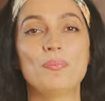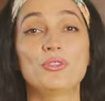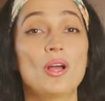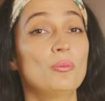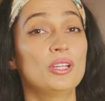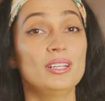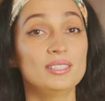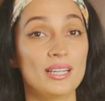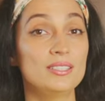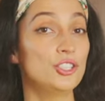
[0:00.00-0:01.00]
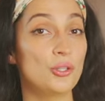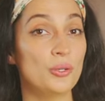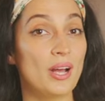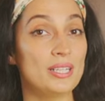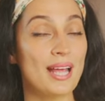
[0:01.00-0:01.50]
So I'm really excited to show
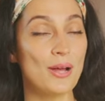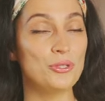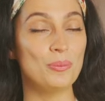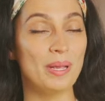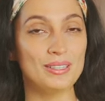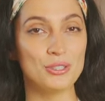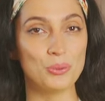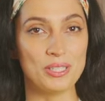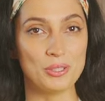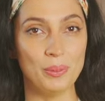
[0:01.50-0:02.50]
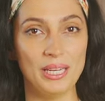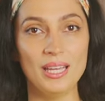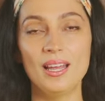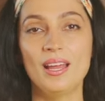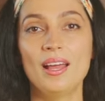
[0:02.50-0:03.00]
you guys how to make this recipe.